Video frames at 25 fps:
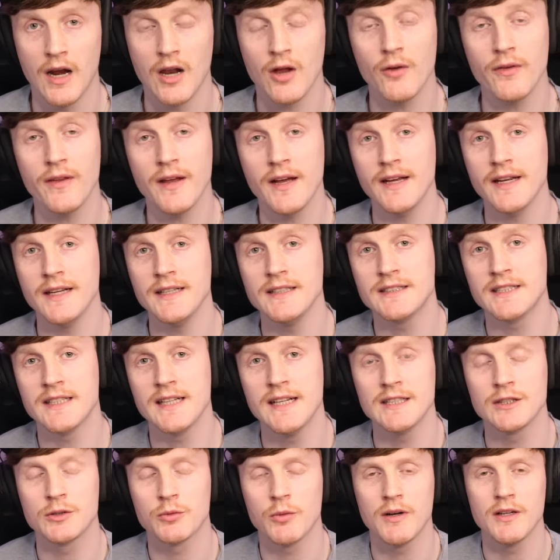Hello there,
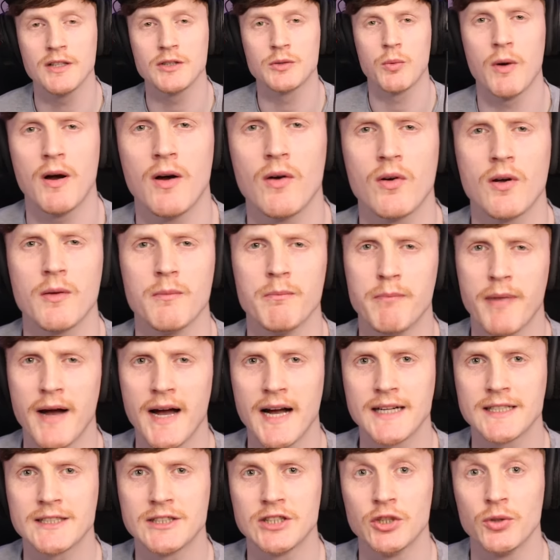internet dwellers. Welcome
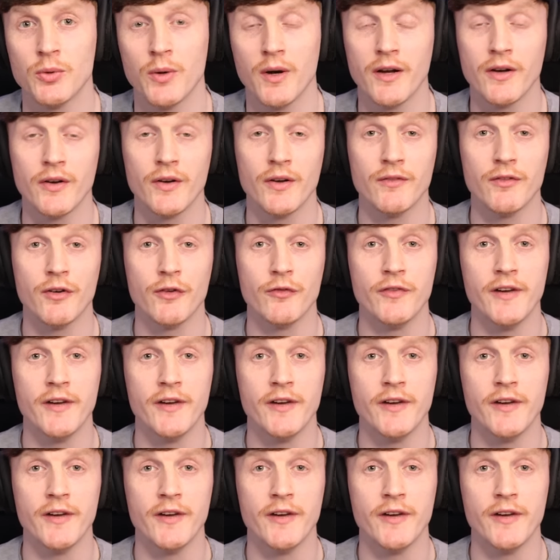back to another